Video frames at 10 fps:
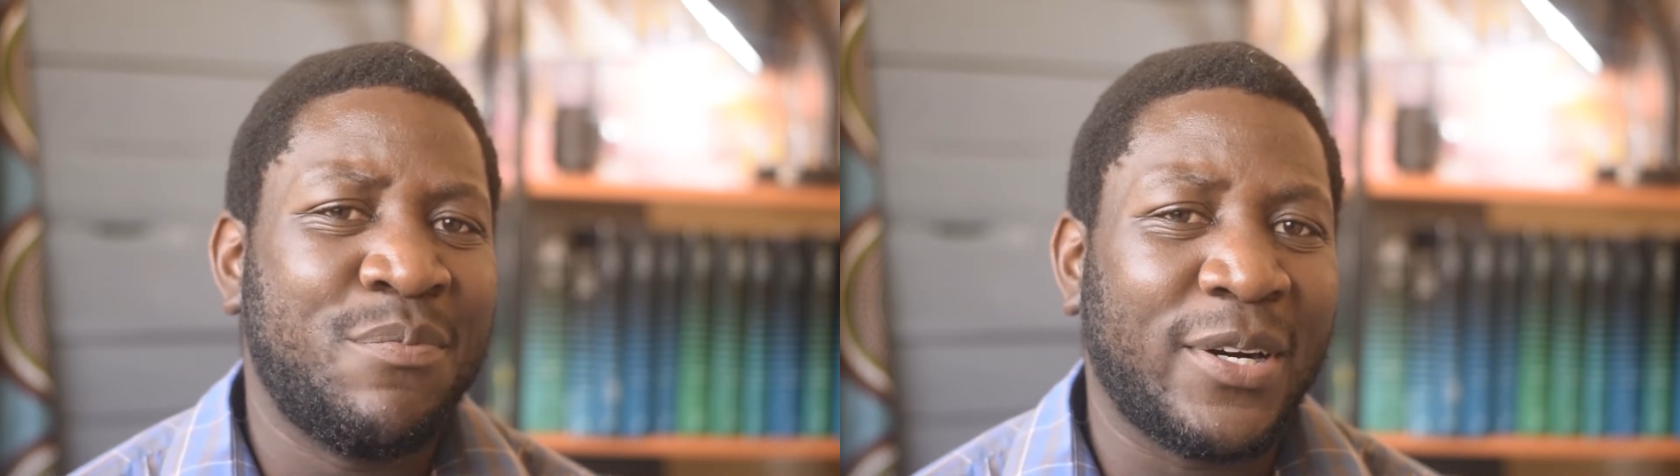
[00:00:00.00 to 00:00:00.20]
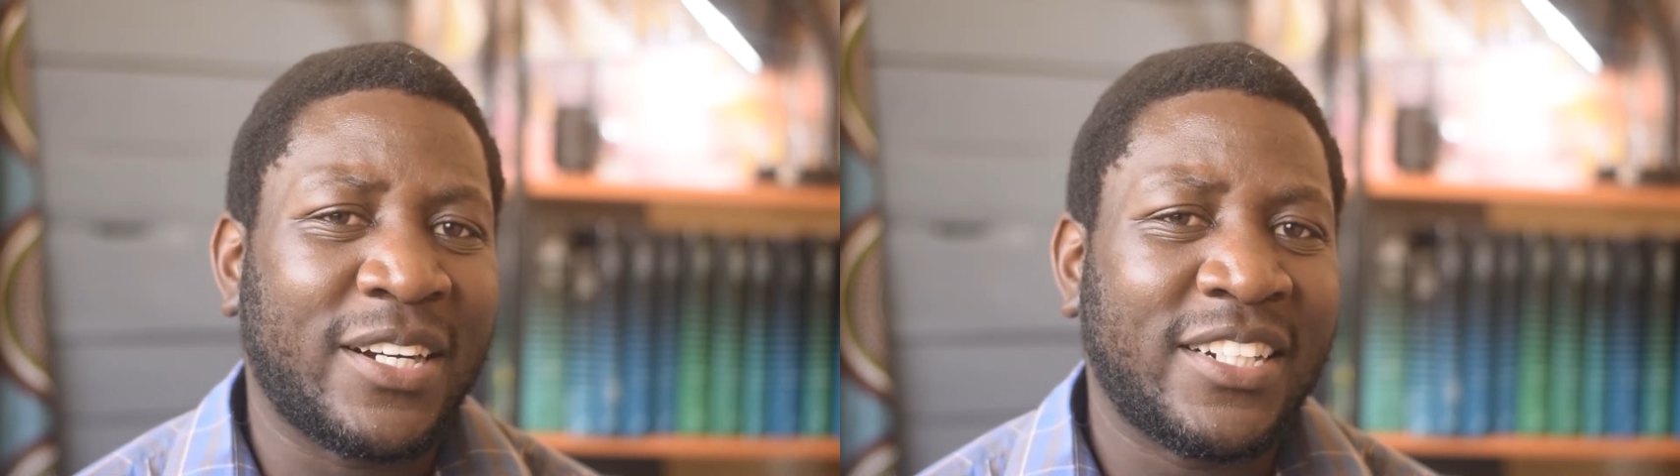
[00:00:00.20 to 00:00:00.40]

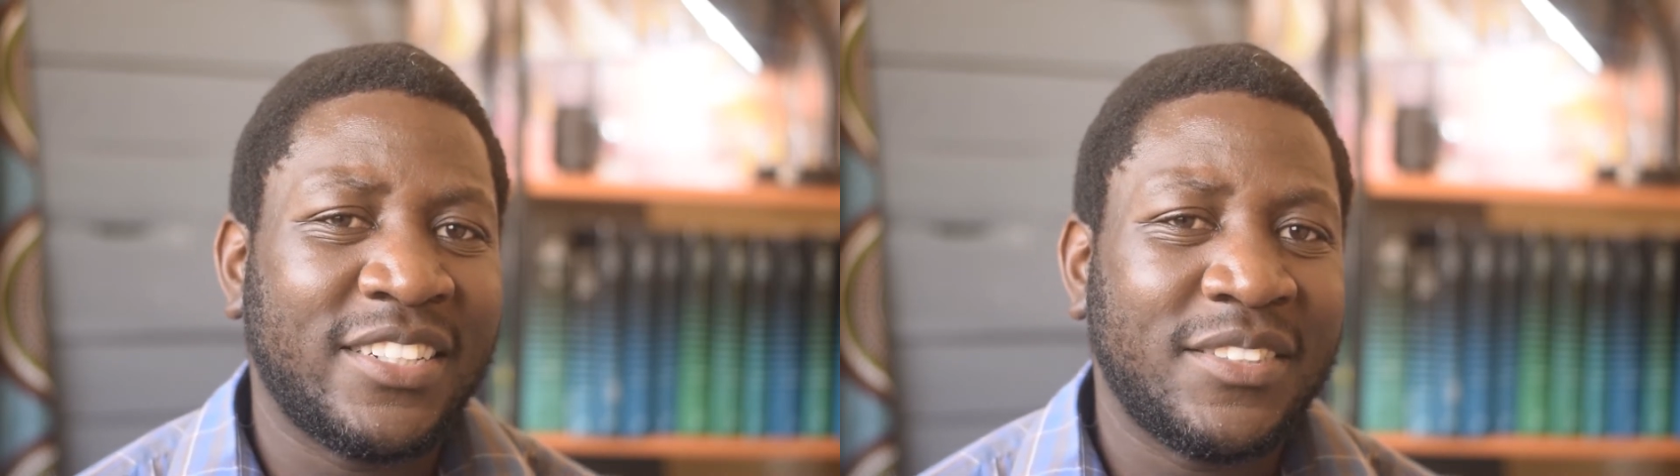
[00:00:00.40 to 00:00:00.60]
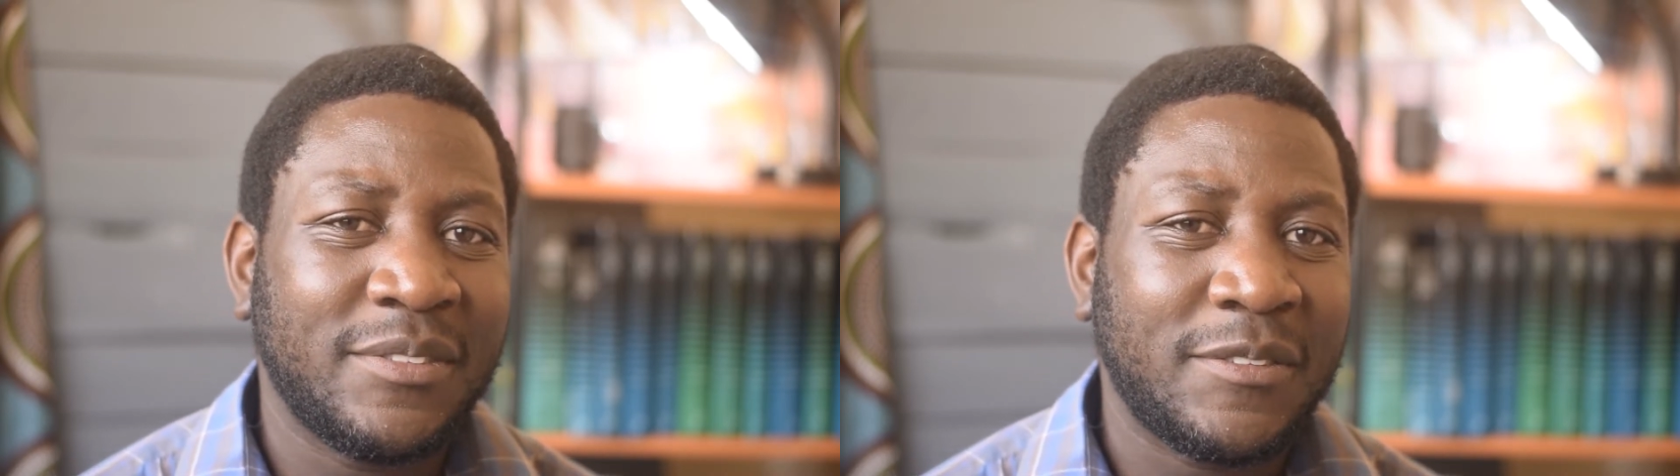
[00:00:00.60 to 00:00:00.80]
book.
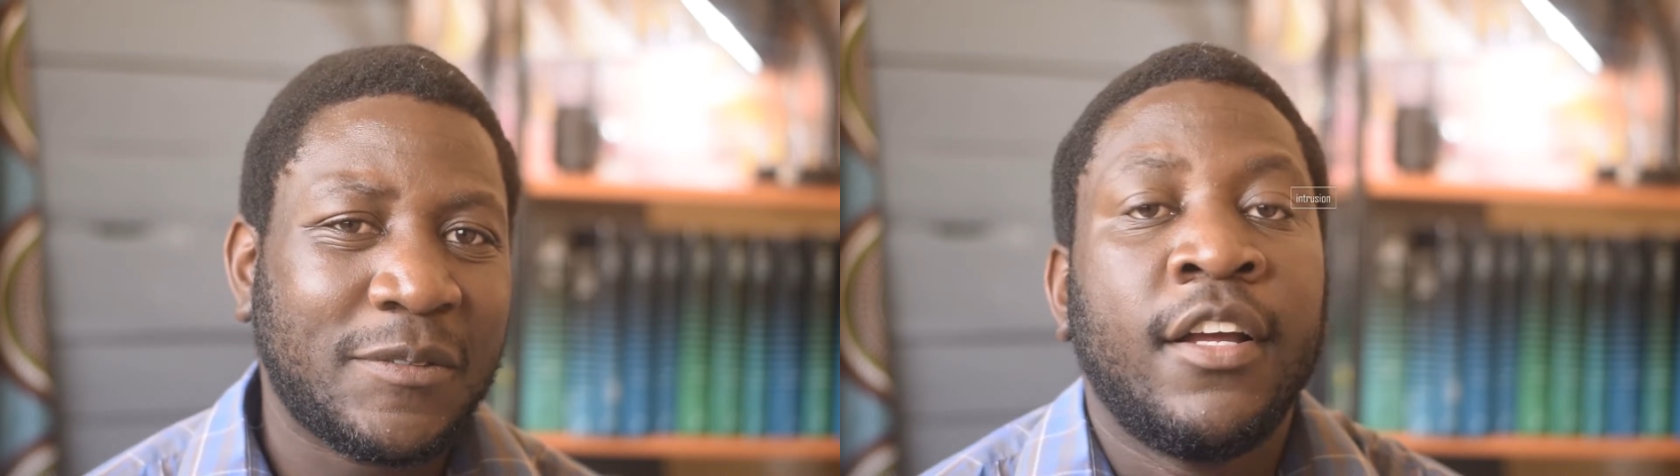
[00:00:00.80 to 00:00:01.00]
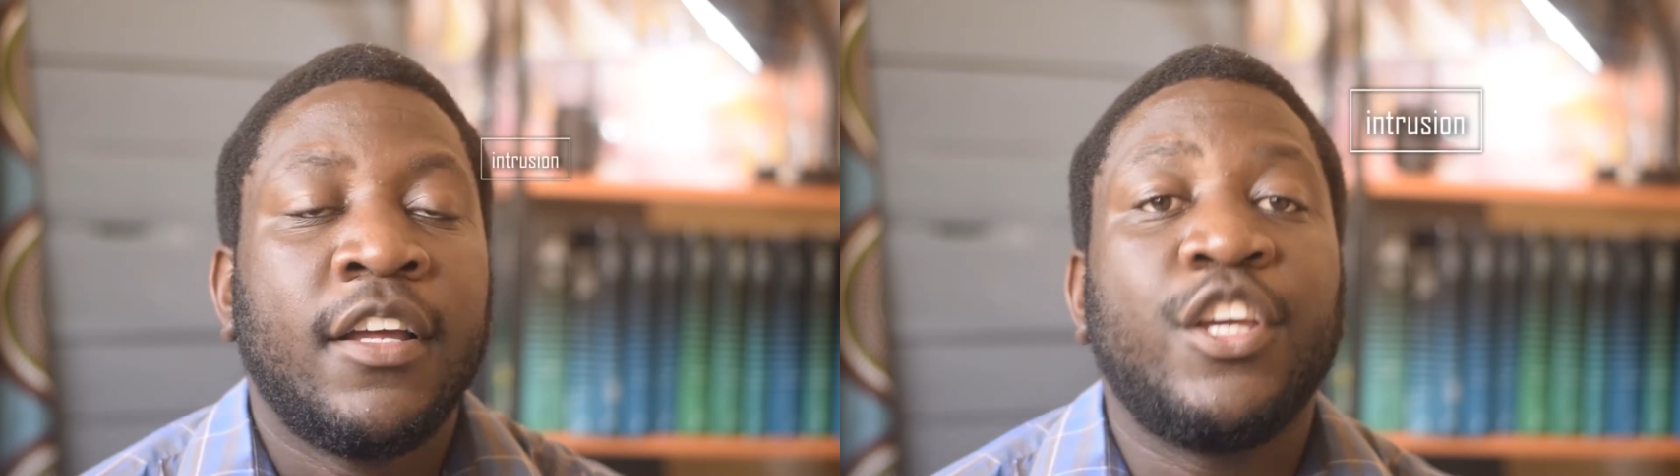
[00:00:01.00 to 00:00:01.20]

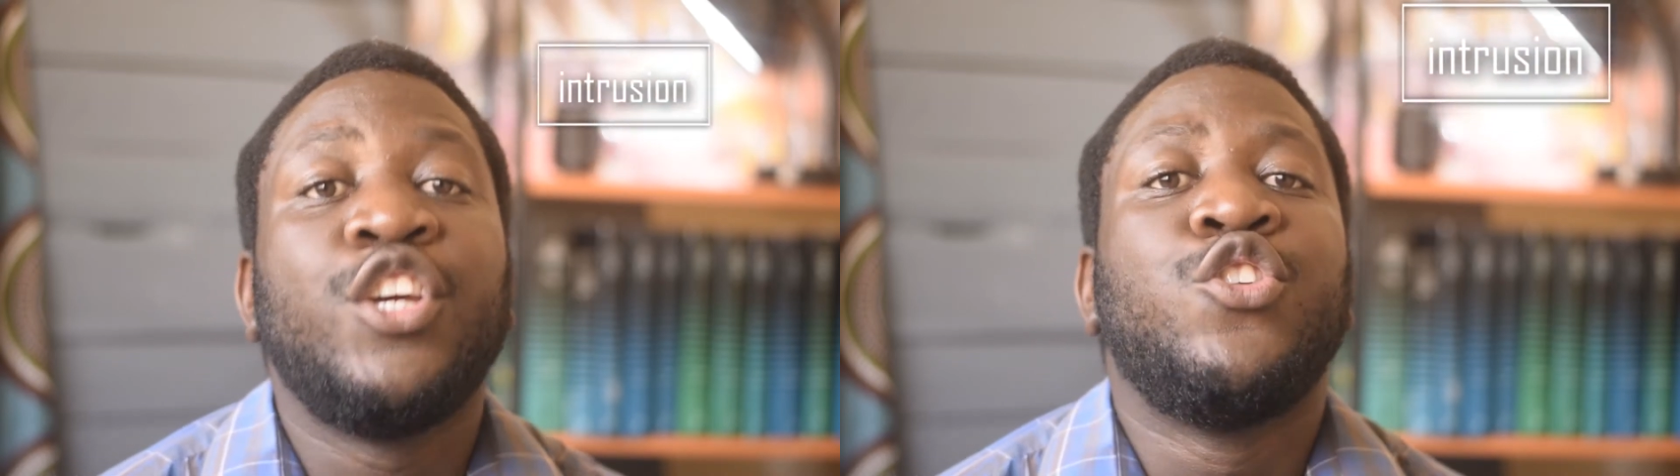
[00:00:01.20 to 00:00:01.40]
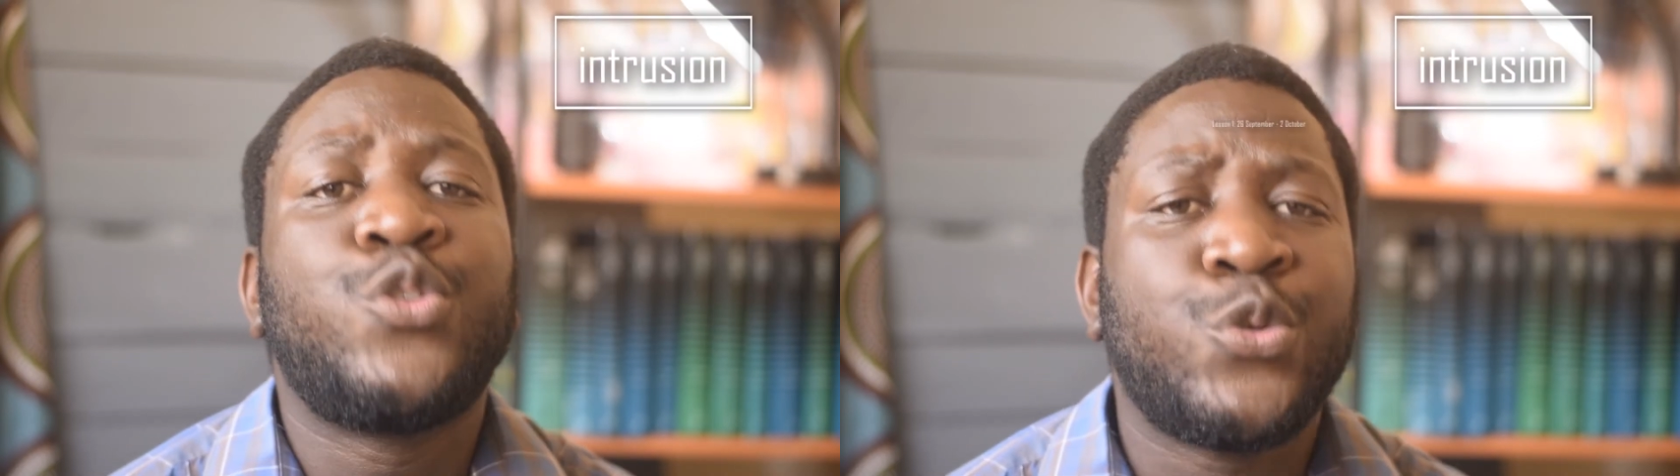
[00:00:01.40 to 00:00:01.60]

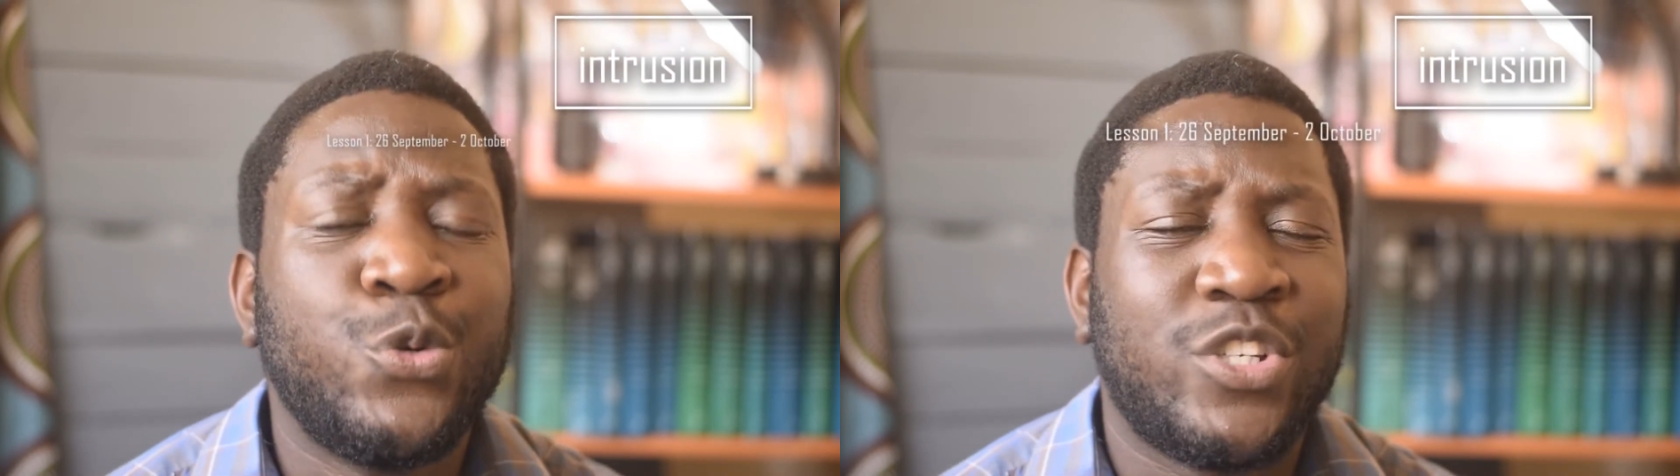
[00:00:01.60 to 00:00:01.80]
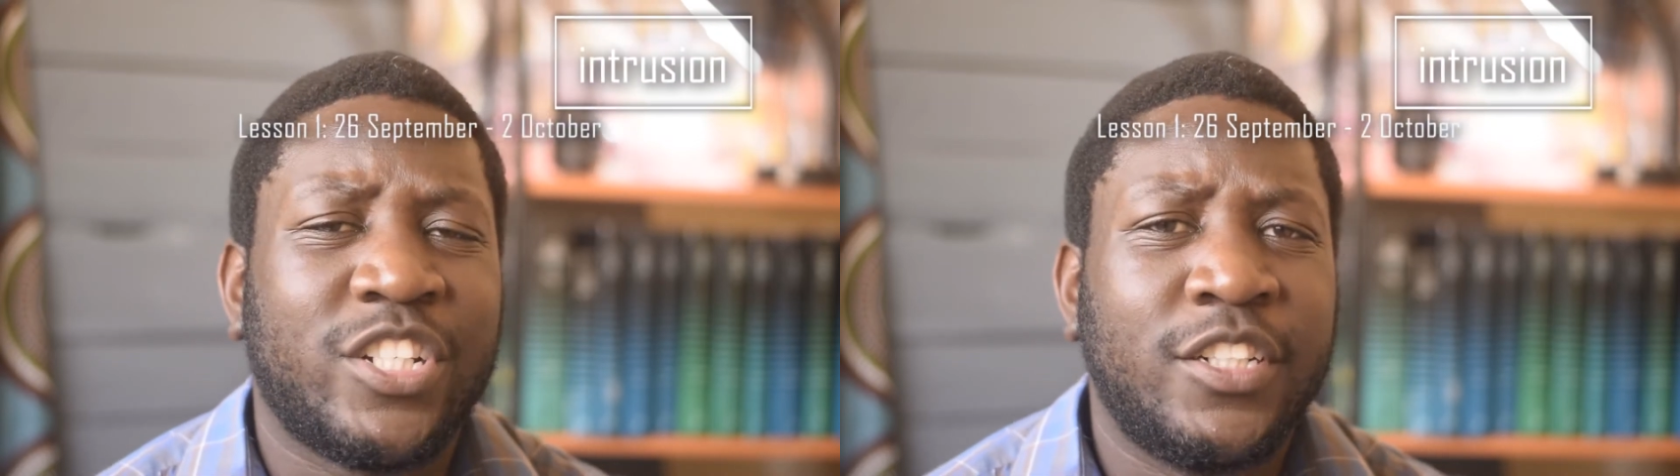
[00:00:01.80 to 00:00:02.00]

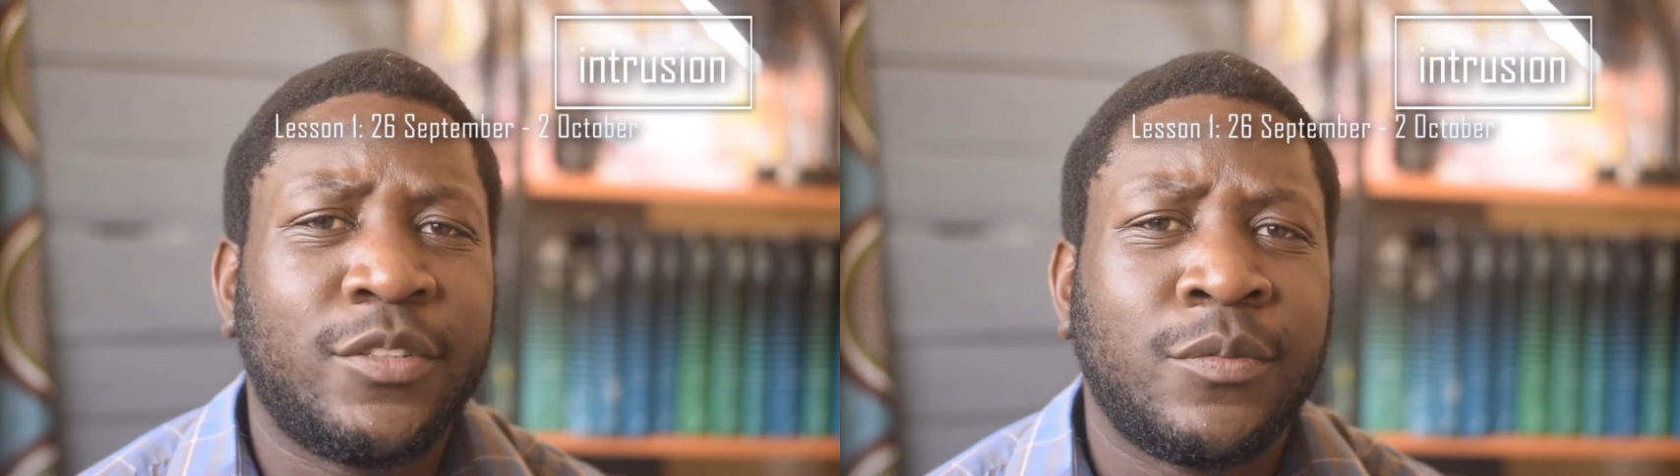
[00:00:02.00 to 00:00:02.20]
Intrusion.